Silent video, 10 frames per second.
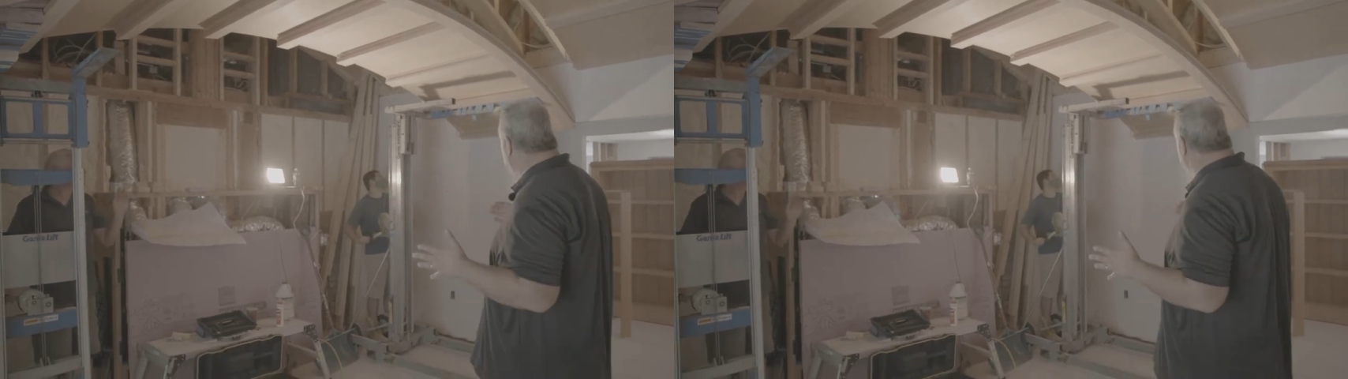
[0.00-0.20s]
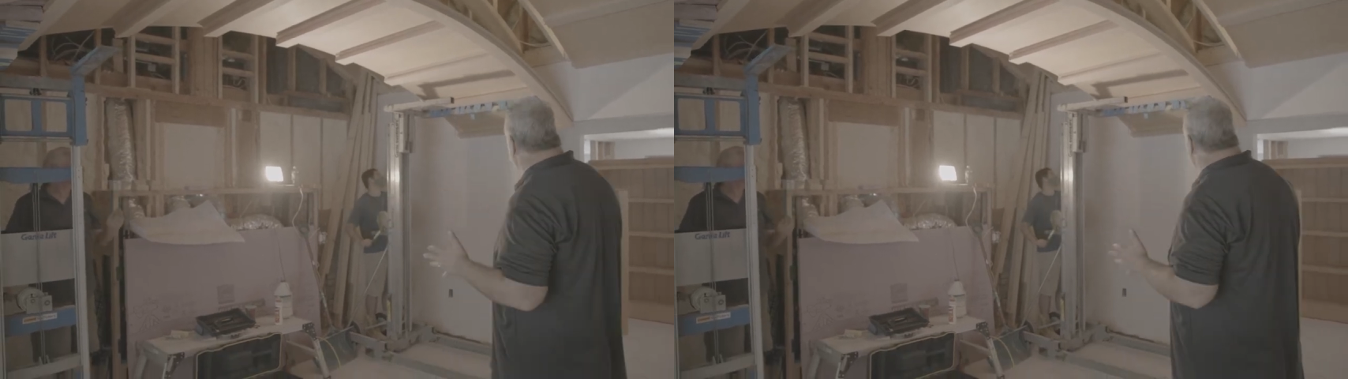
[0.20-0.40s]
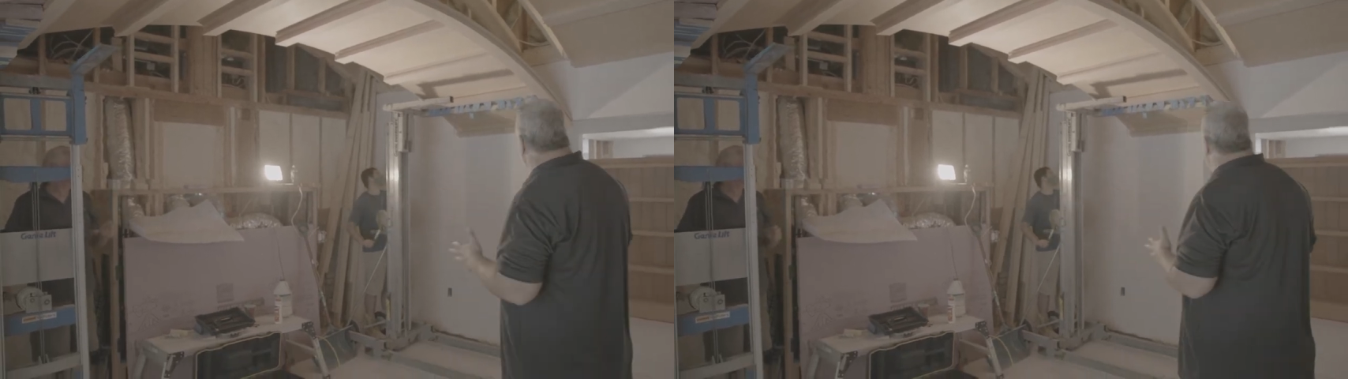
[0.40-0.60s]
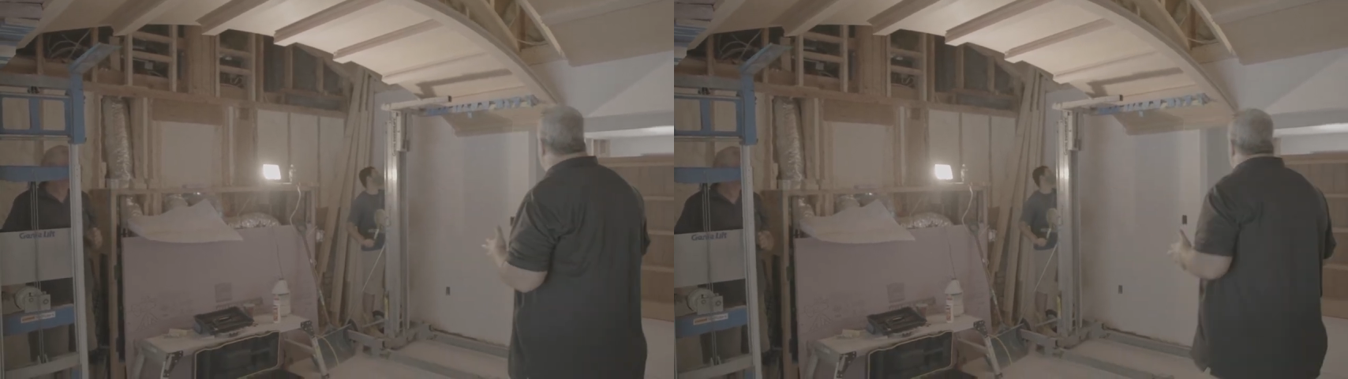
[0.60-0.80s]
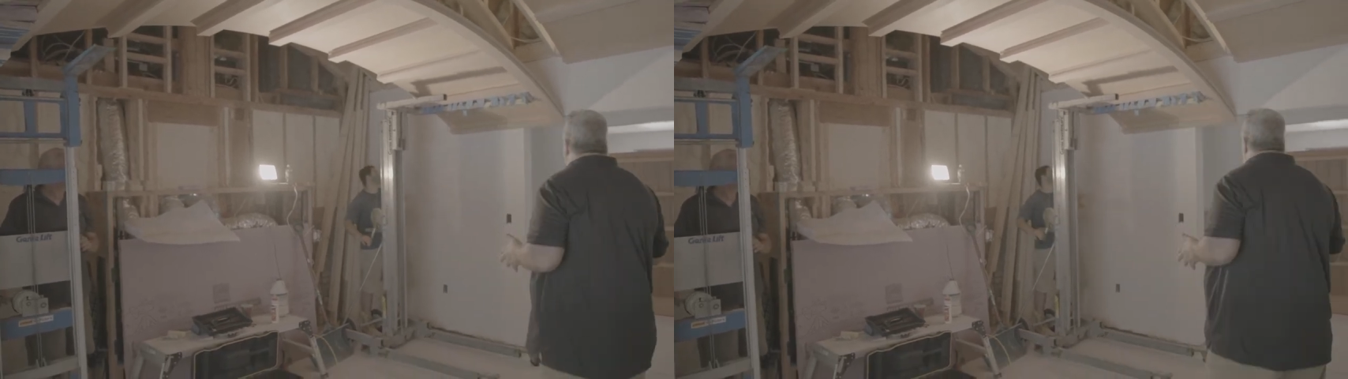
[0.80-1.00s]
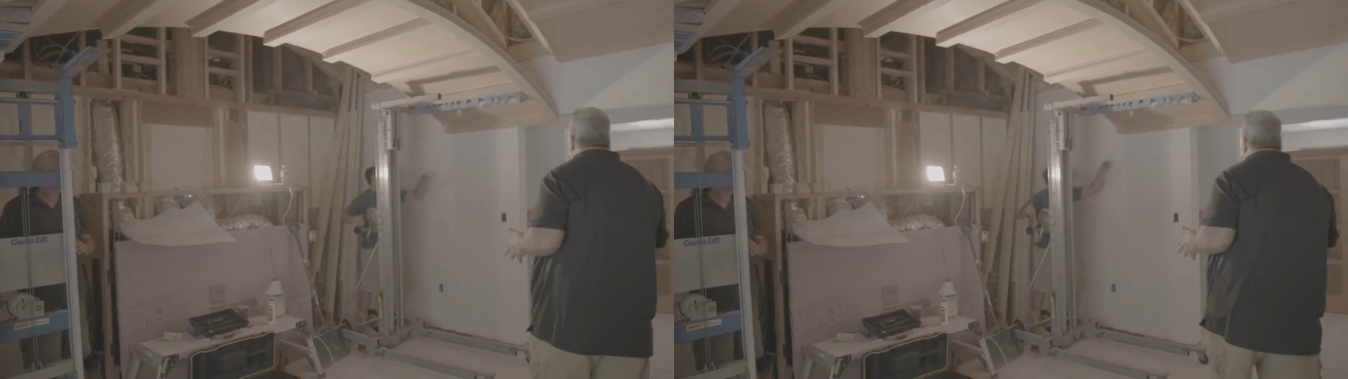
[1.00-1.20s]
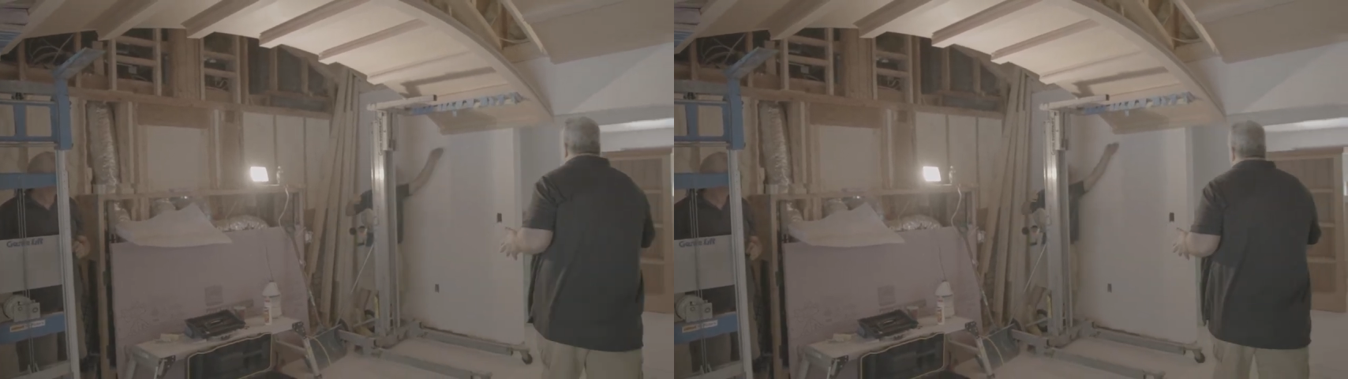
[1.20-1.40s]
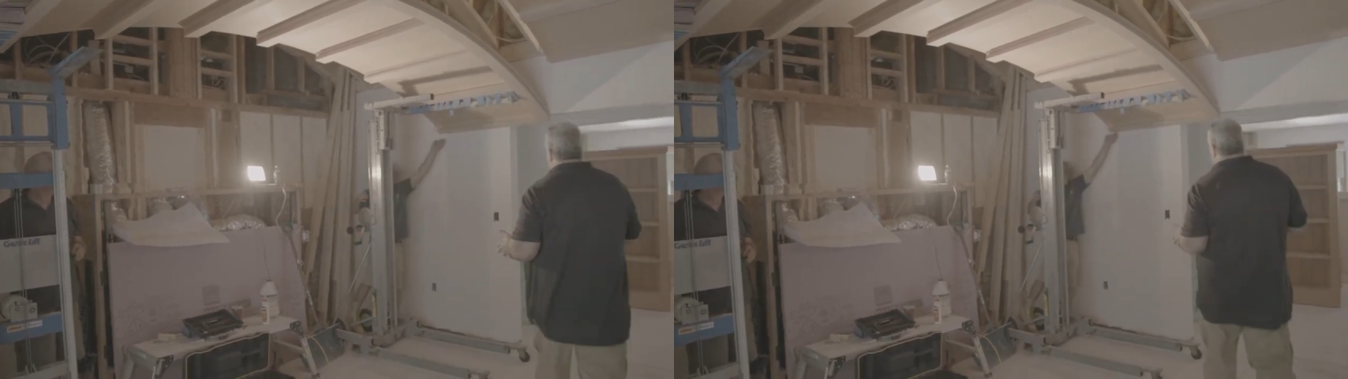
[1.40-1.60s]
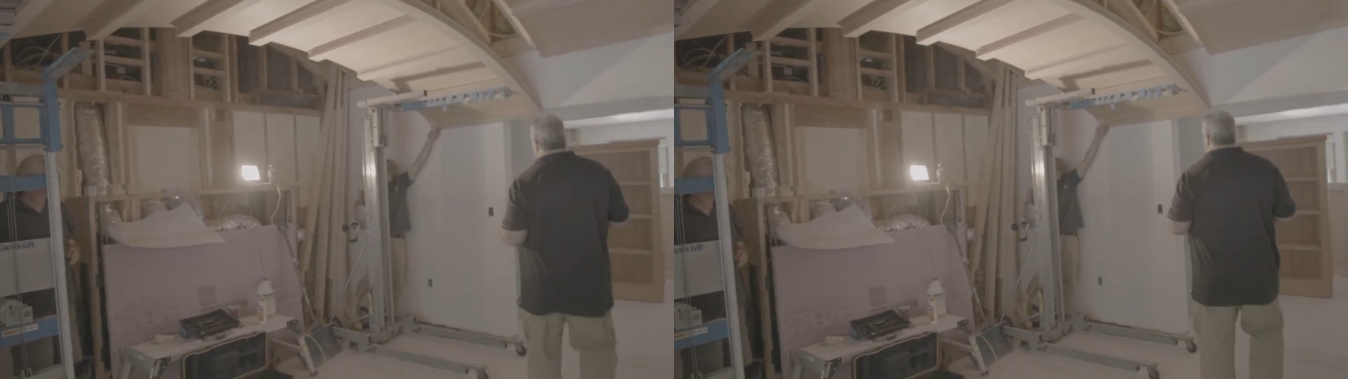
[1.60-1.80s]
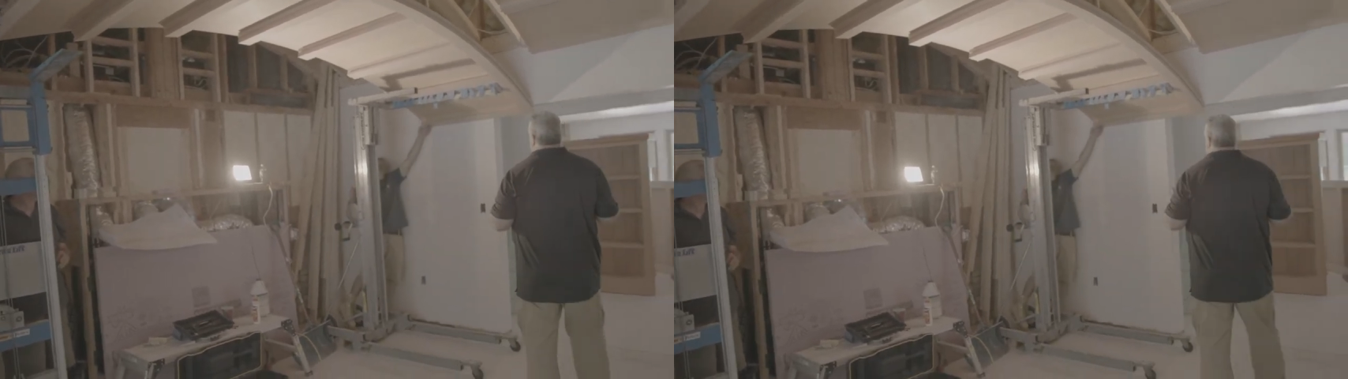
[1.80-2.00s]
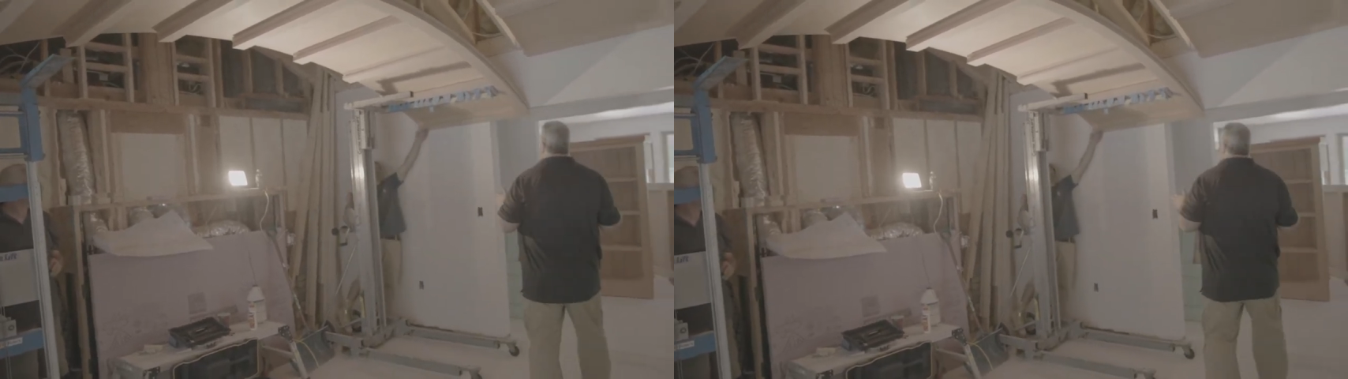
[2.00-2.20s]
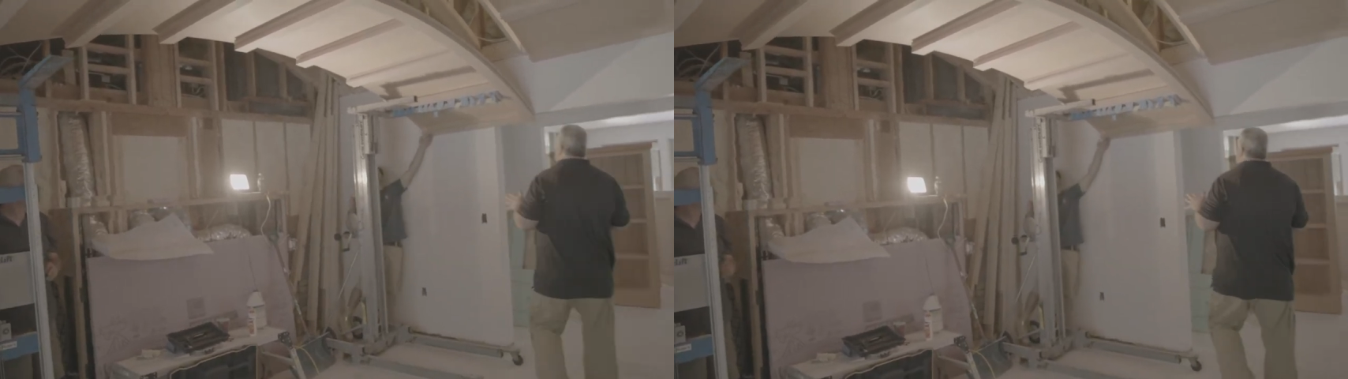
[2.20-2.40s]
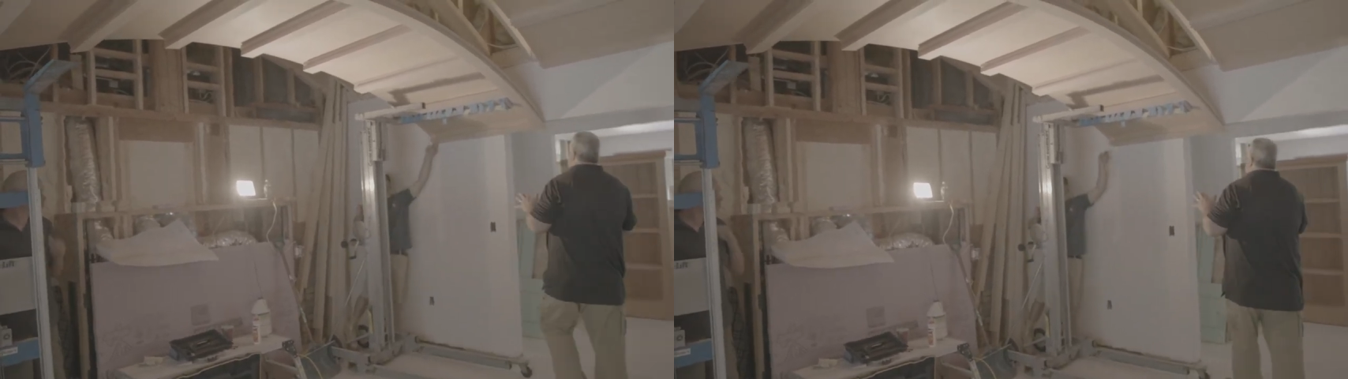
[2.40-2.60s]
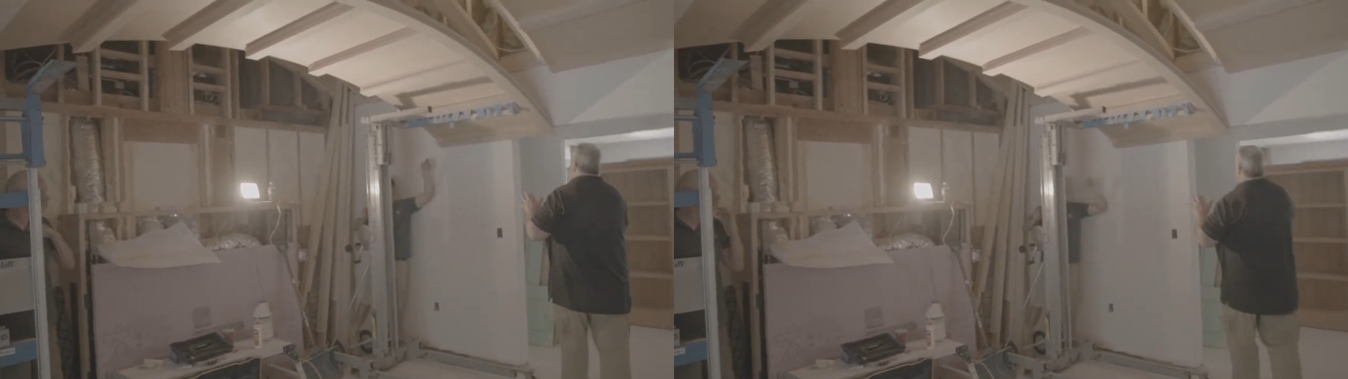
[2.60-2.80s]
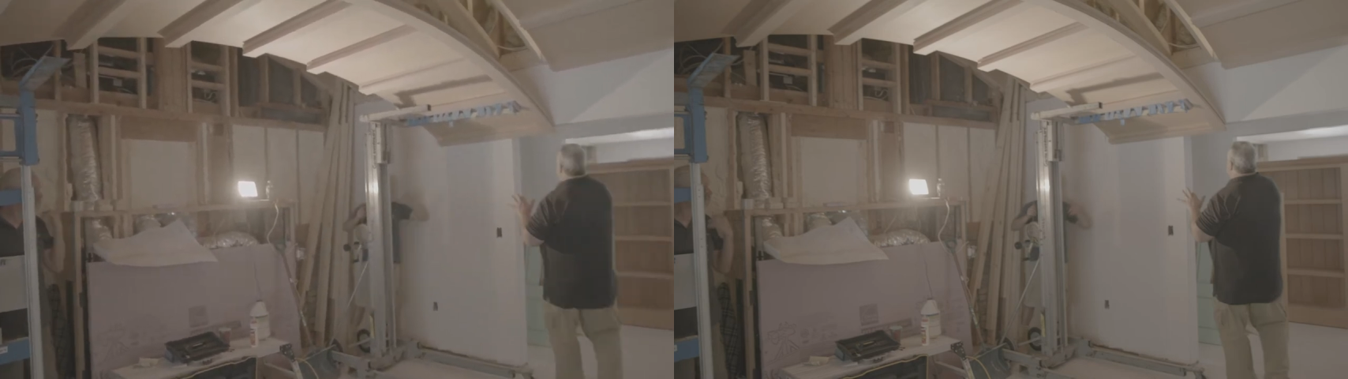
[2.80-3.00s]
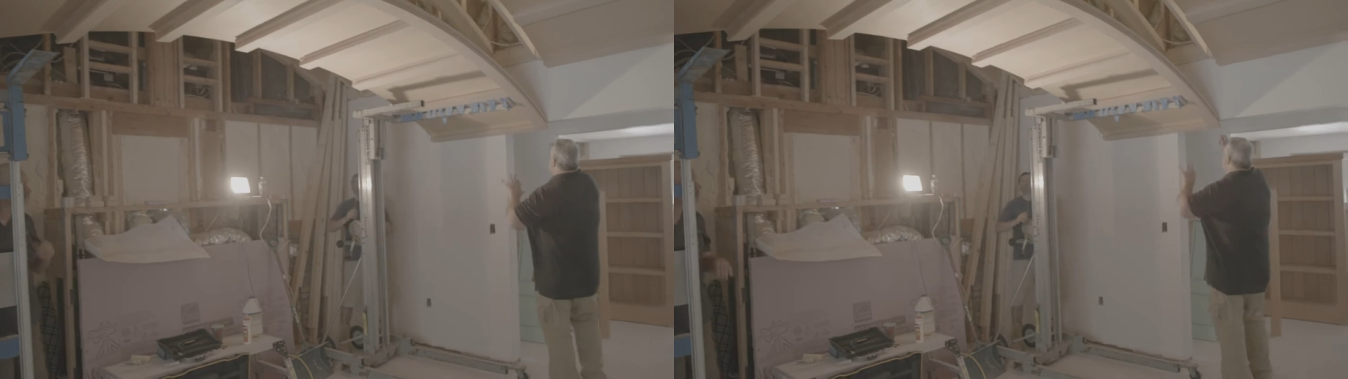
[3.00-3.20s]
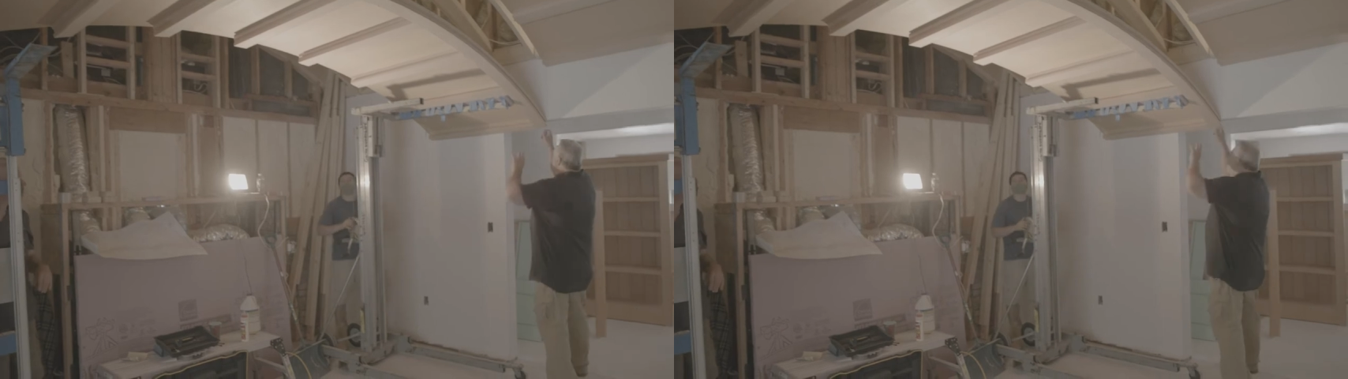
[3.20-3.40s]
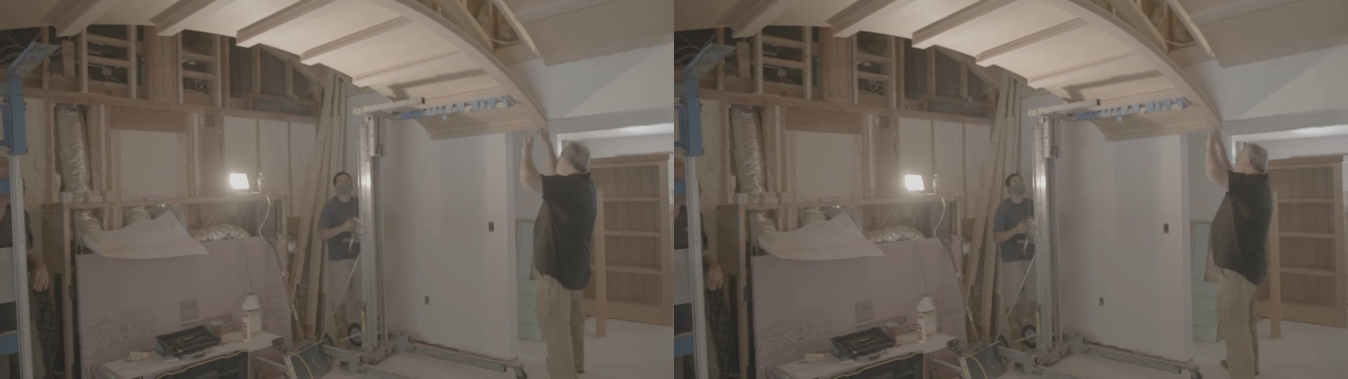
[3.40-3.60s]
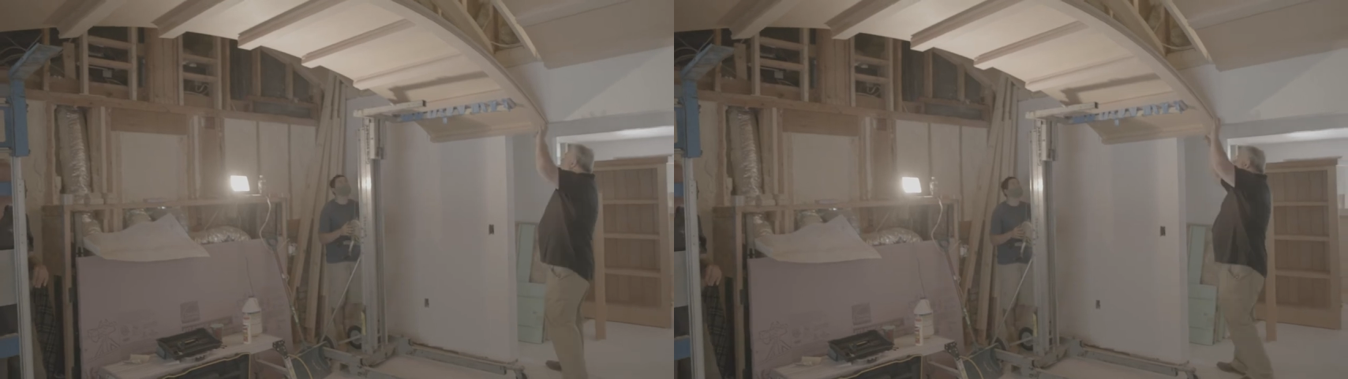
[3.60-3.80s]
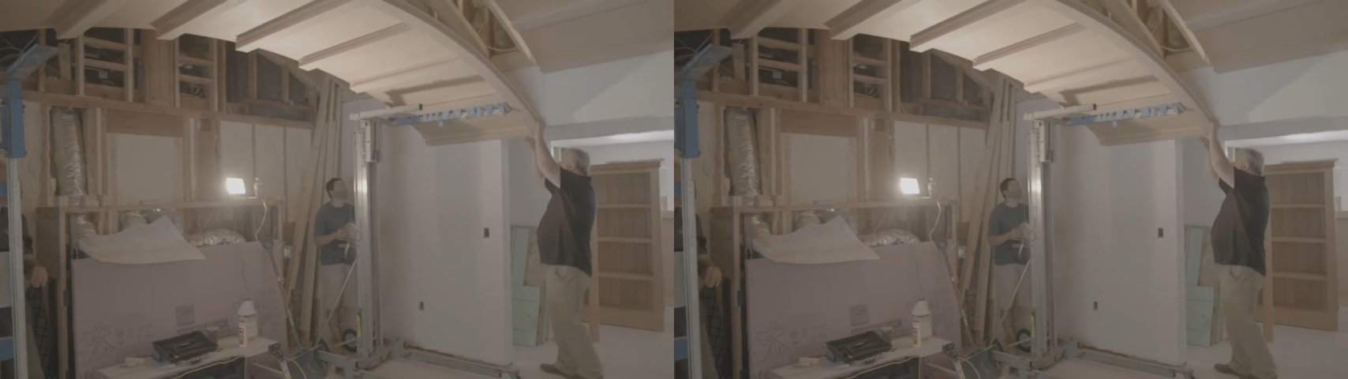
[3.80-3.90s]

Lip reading: Nobody's mouth can be seen.